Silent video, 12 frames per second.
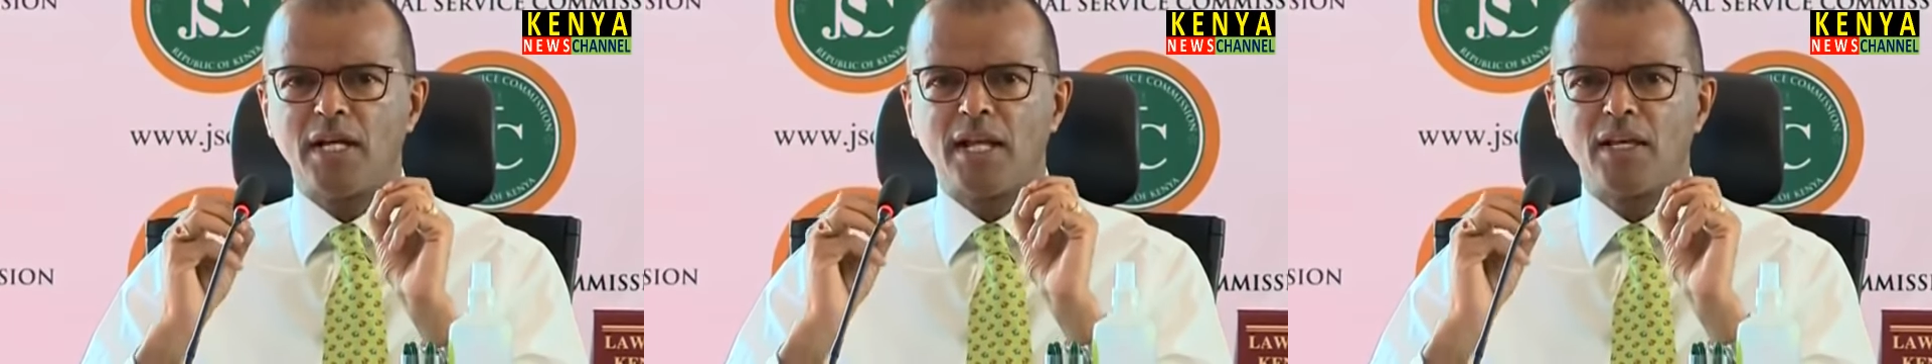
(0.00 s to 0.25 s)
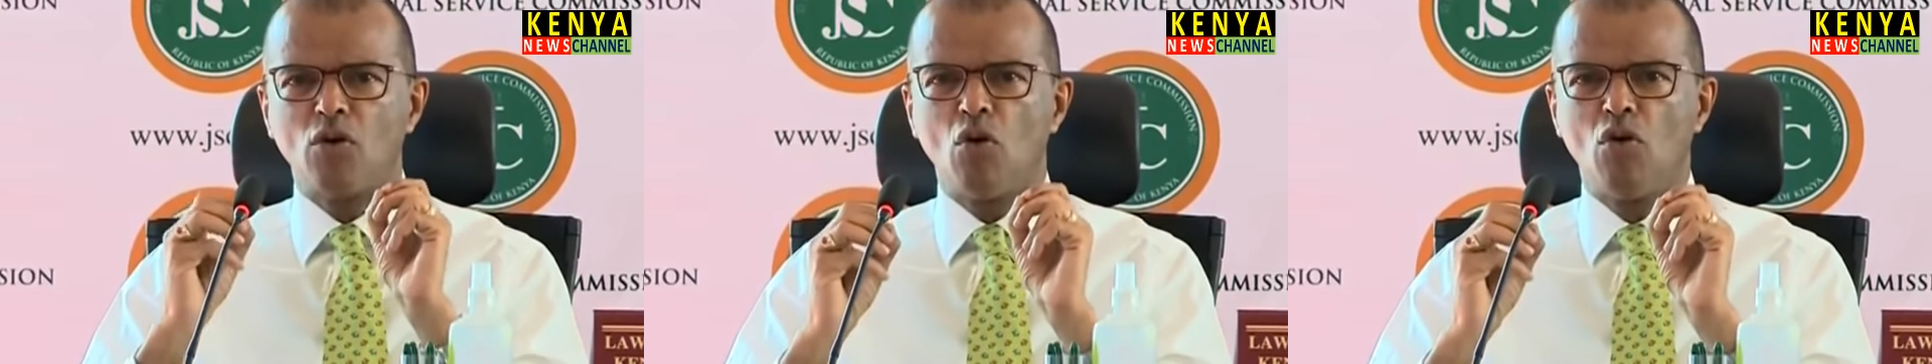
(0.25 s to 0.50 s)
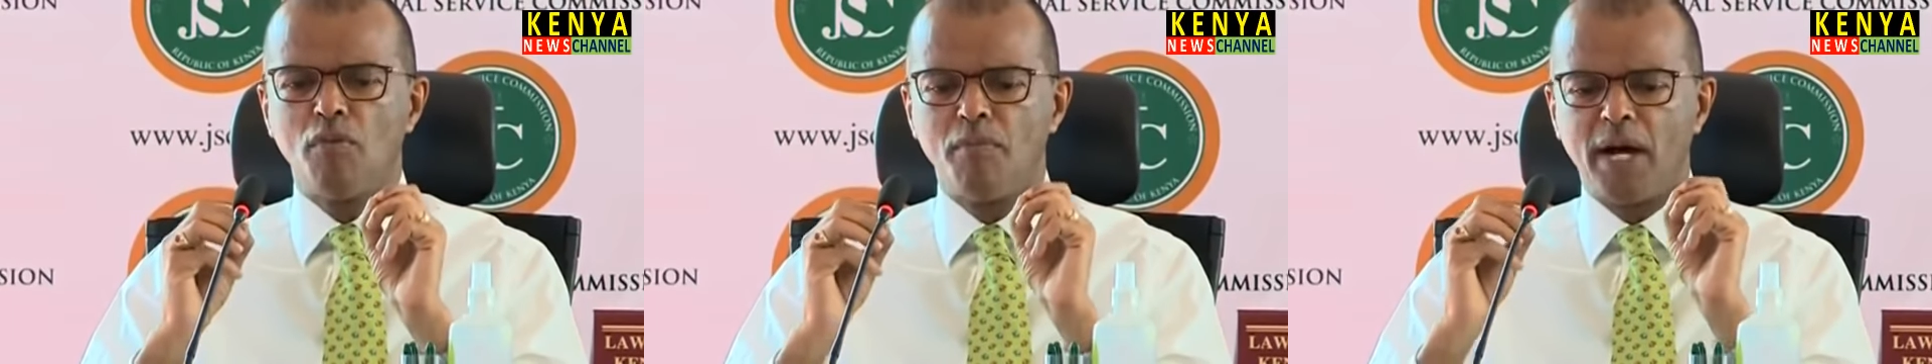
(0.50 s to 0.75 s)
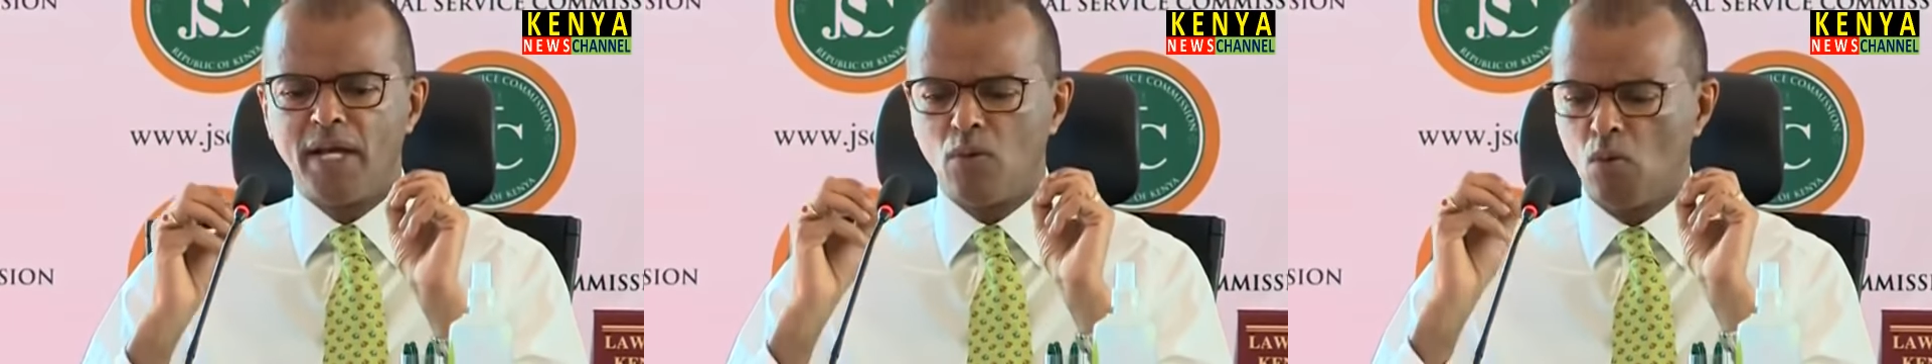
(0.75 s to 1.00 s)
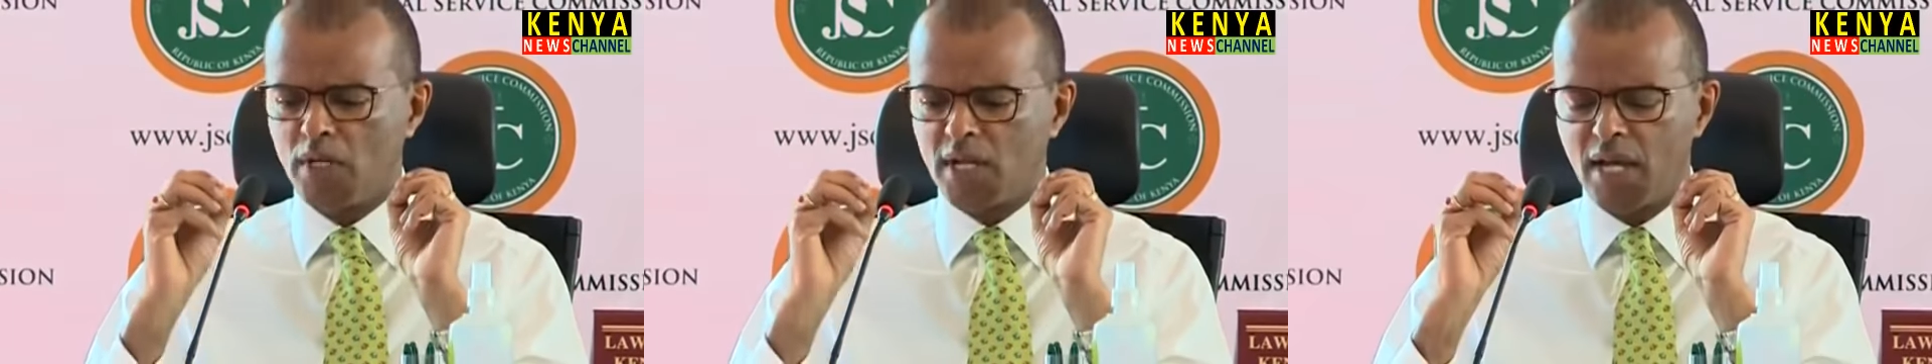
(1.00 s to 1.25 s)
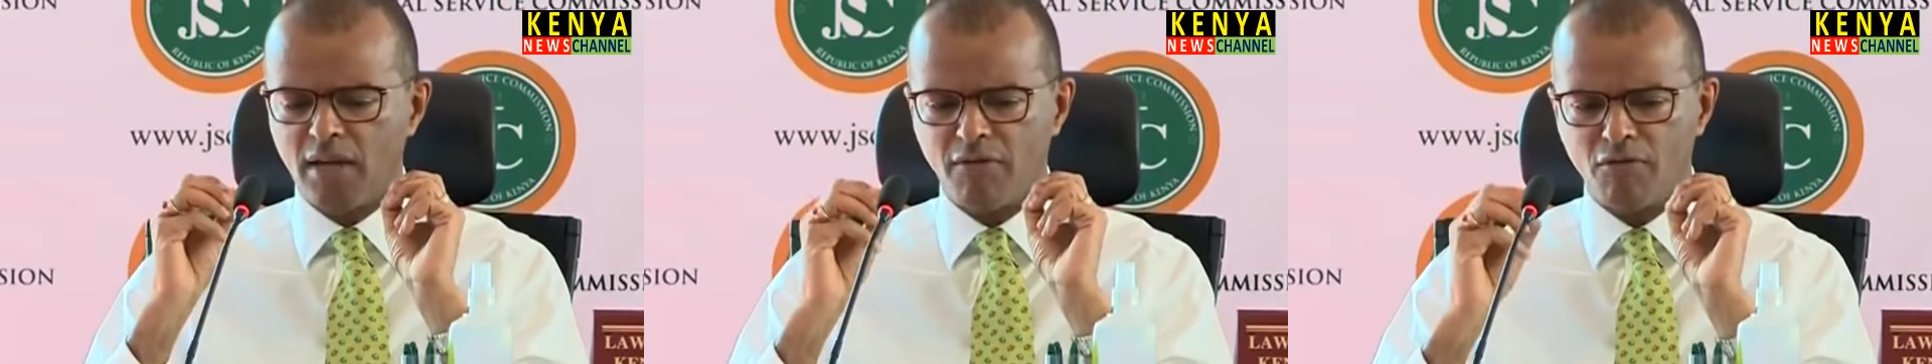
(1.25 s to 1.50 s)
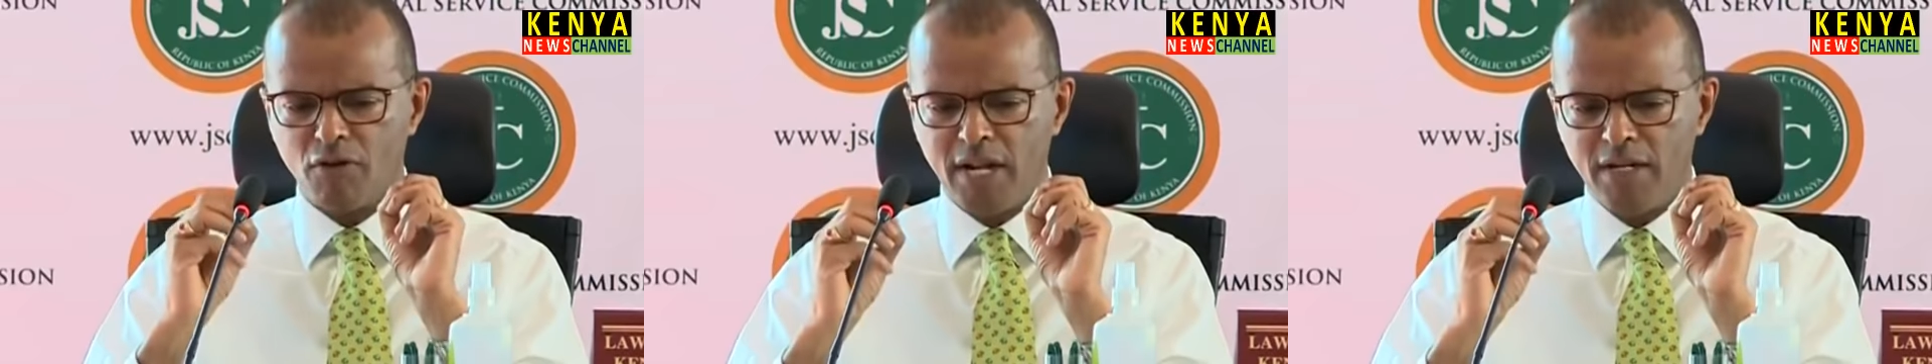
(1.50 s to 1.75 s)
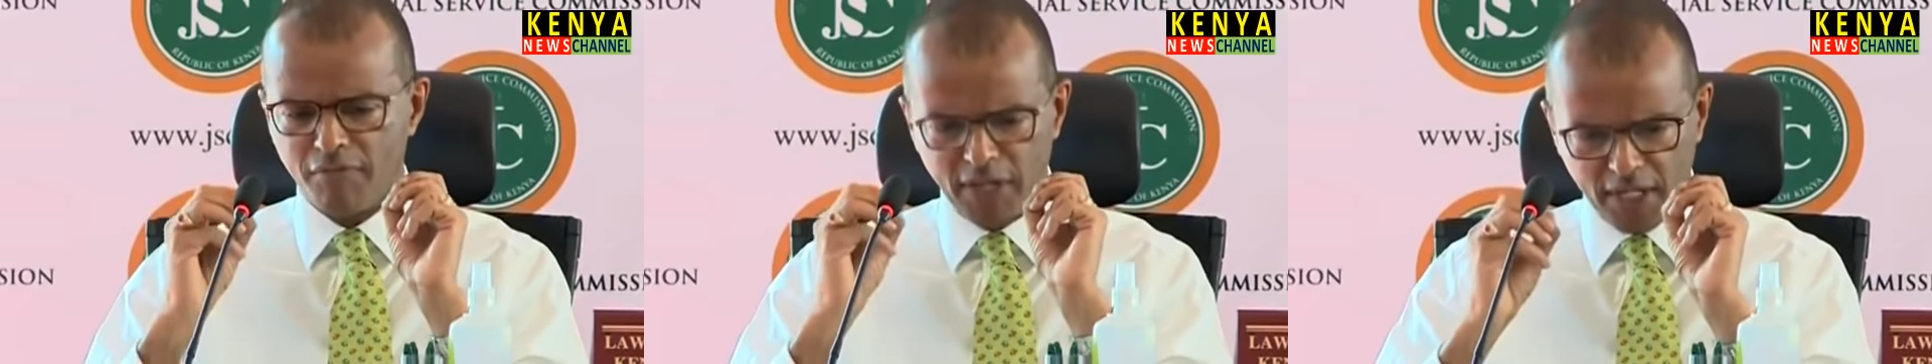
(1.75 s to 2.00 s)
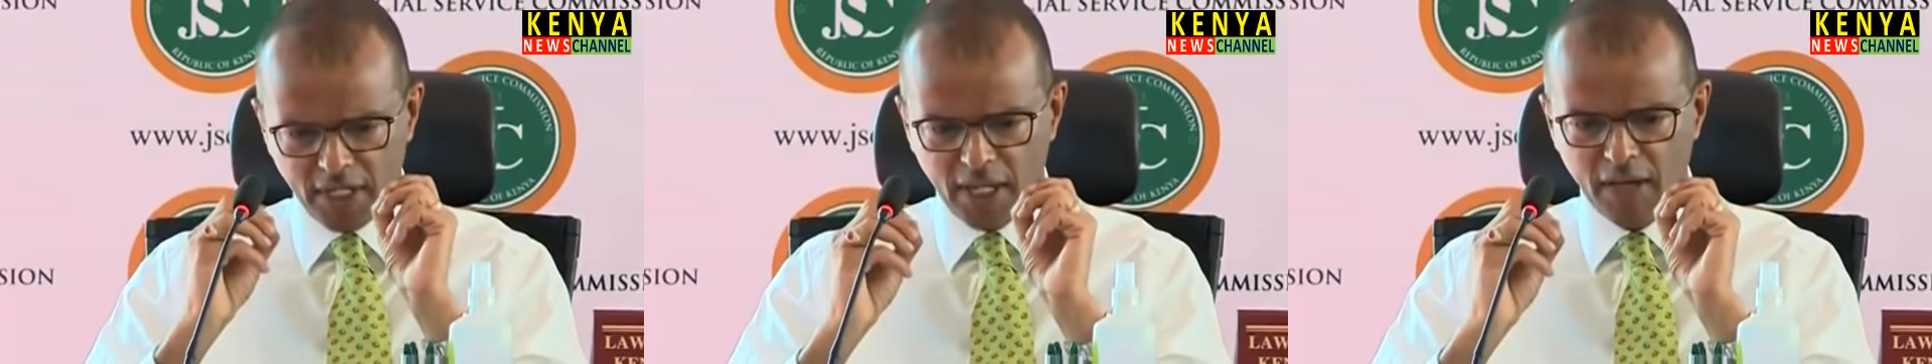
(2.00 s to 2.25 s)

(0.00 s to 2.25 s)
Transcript: and I go by what I have read very